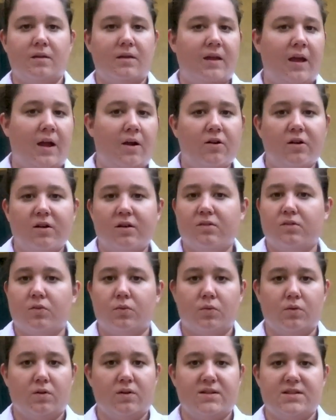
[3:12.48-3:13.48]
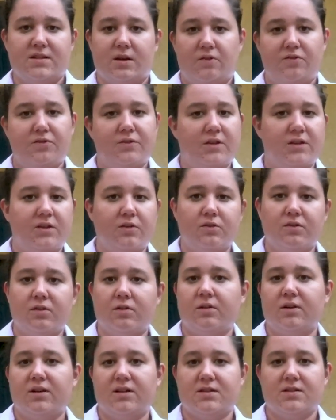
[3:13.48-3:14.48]
caricatures of the
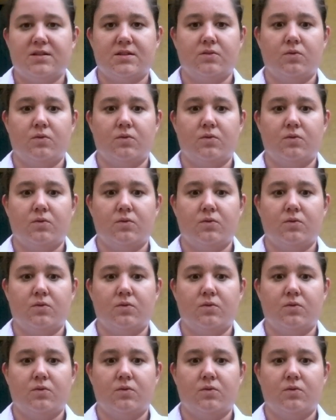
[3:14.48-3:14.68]
uterus,